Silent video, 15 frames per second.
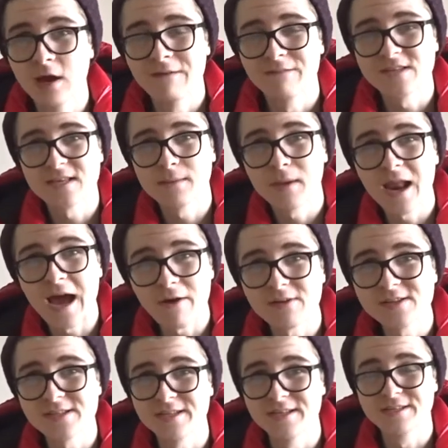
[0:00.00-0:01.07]
The
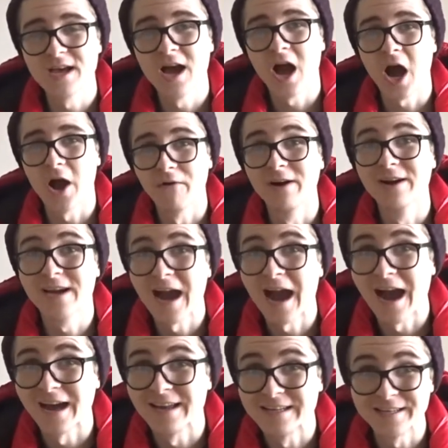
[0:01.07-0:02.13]
similarities are
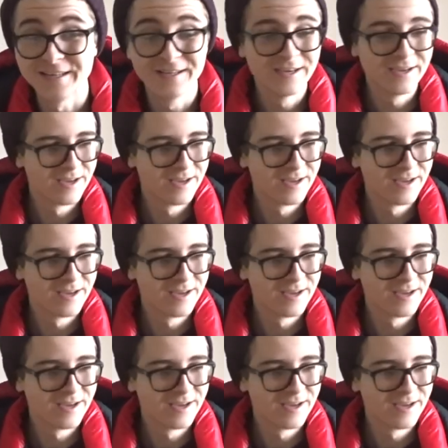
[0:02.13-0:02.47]
uncanny.